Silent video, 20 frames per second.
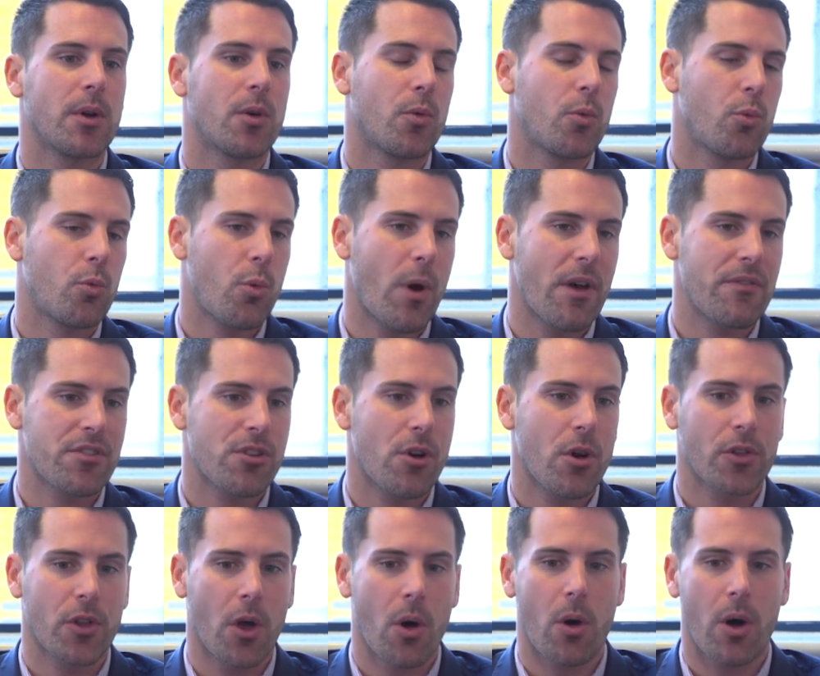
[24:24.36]
Whether
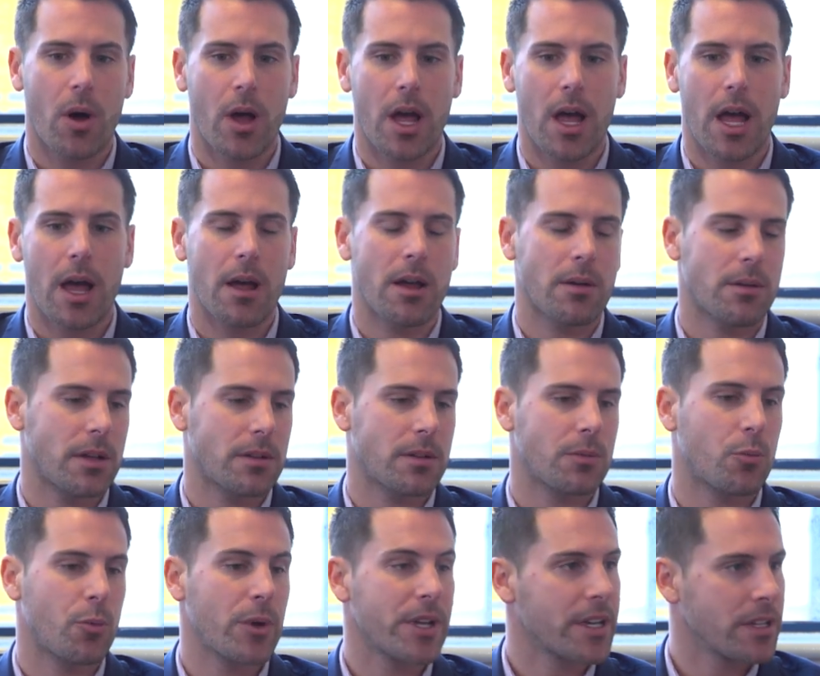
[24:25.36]
or not
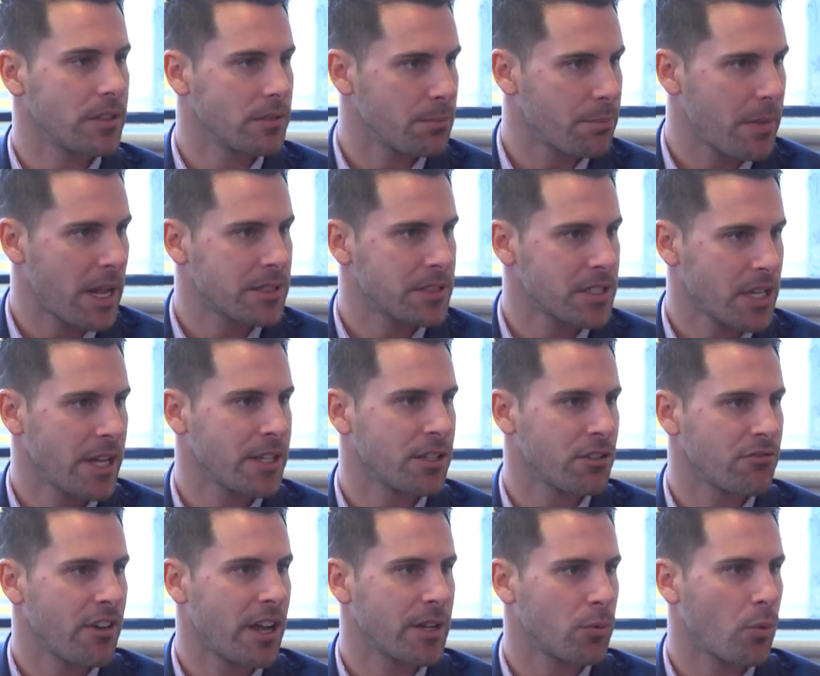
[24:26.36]
we can maintain
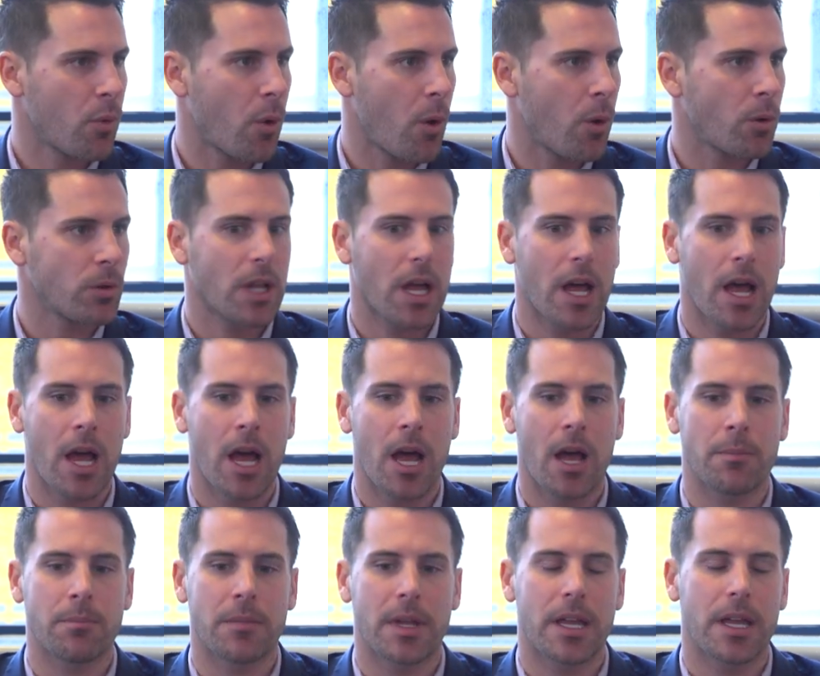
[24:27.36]
the Red Wall
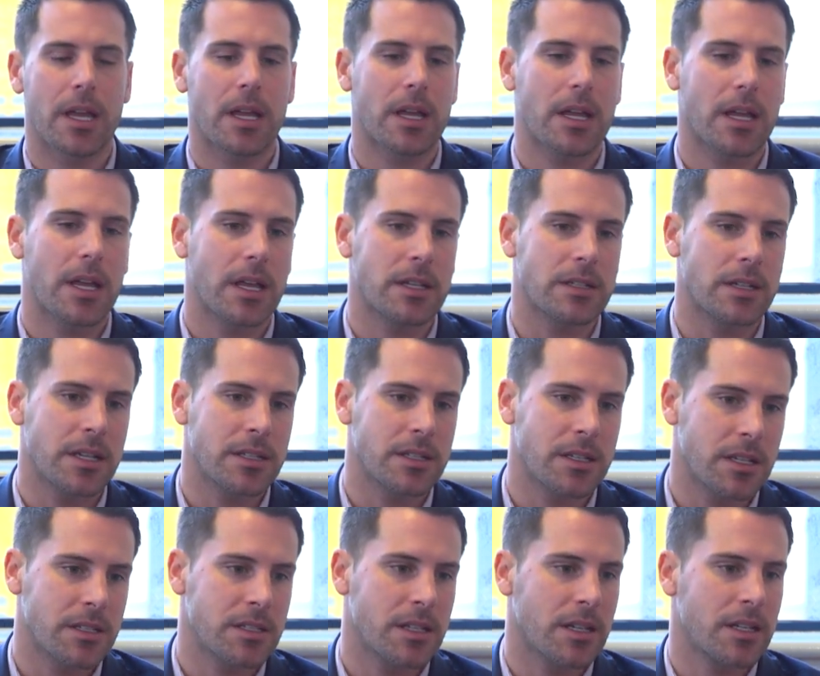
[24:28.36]

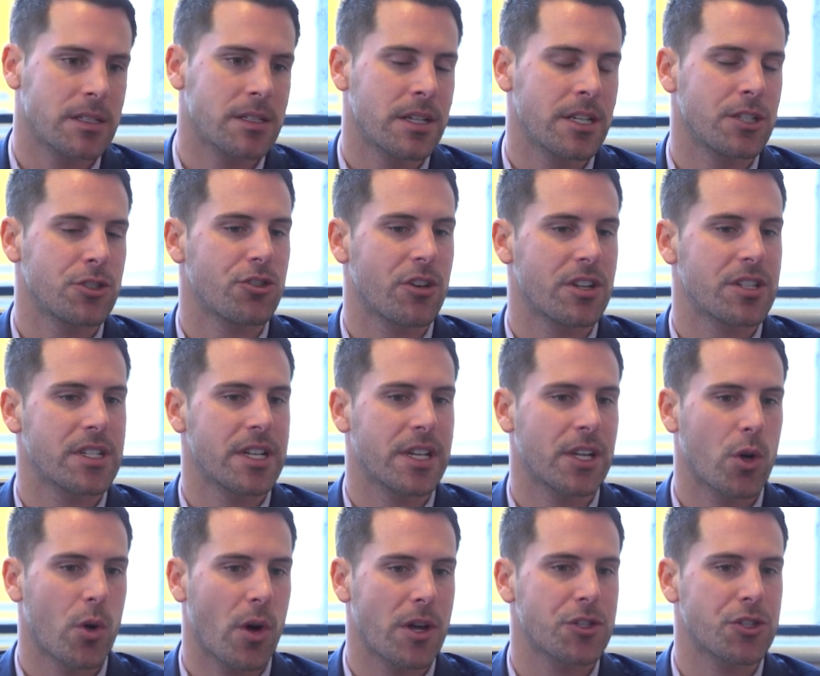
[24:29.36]
is an
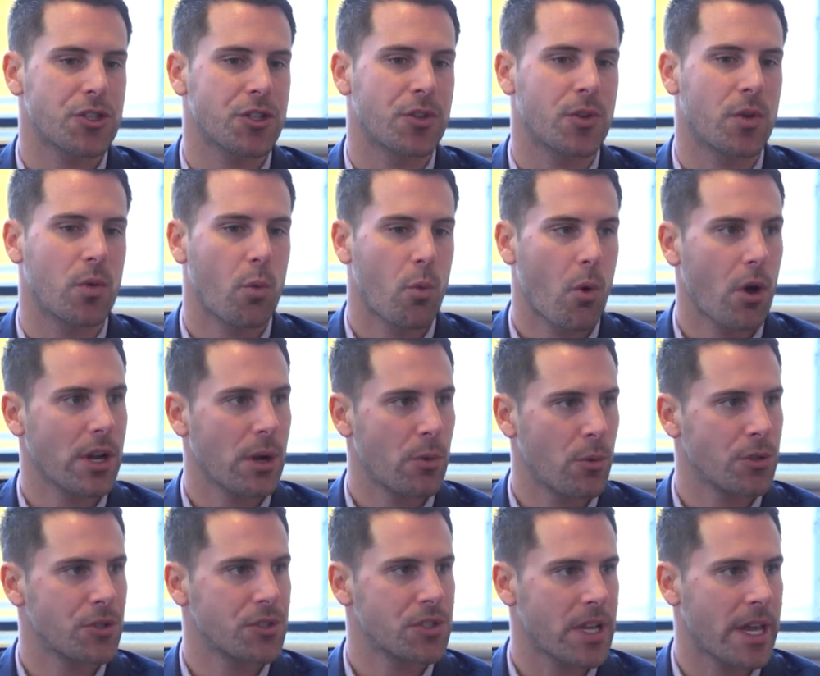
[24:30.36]
interesting question. What I
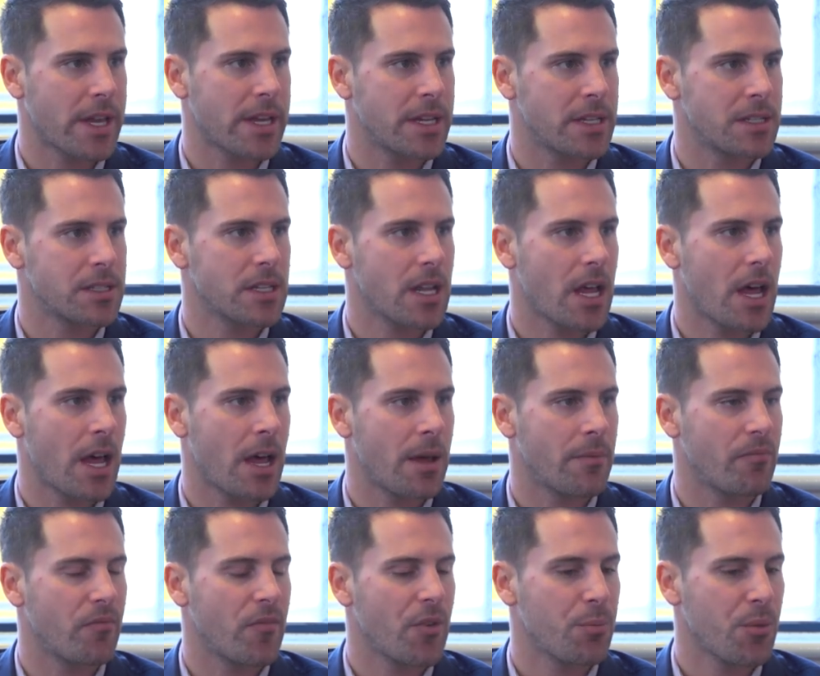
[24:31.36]
would say is
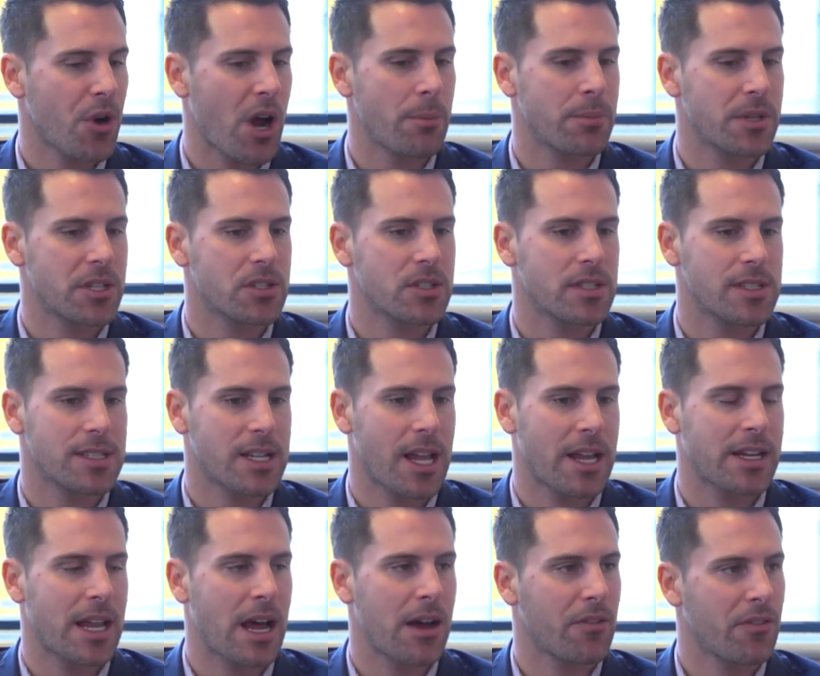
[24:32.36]
the Prime Minister's
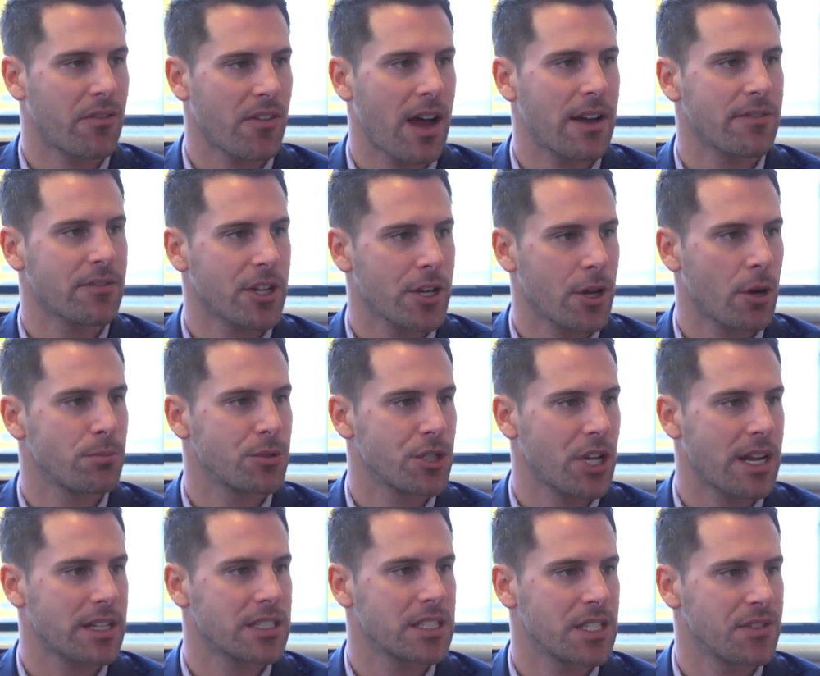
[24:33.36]
laid out 5 key
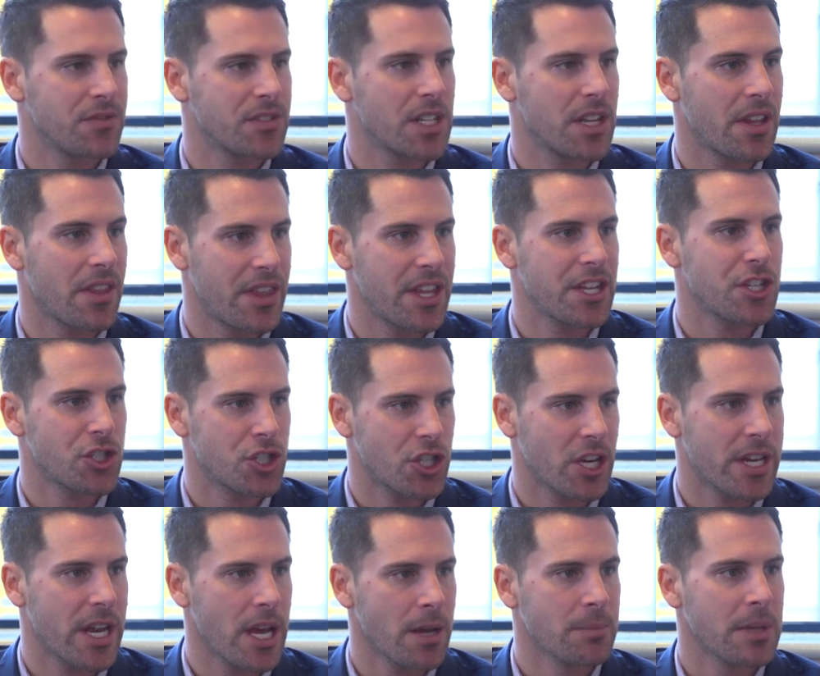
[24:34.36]
objectives this
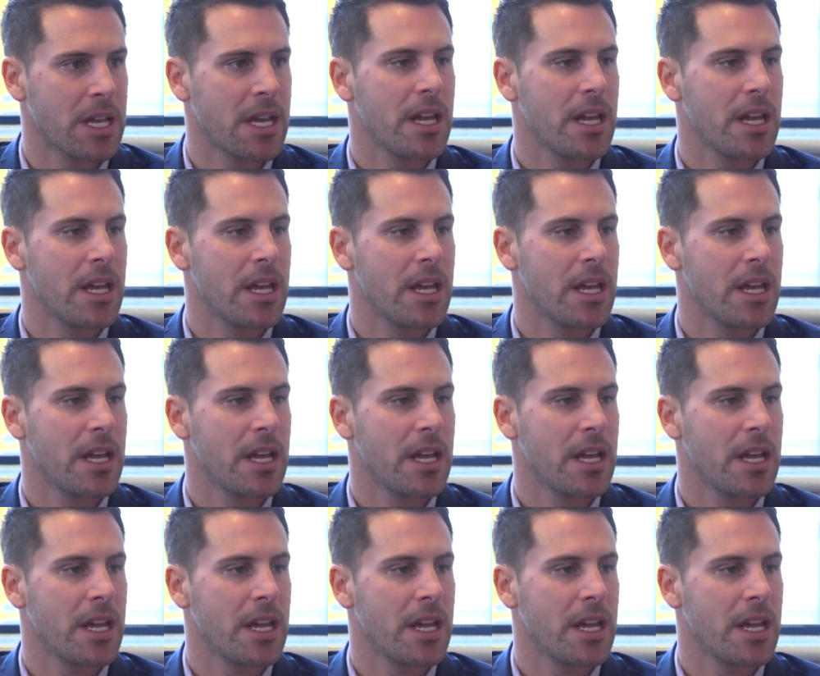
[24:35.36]
year.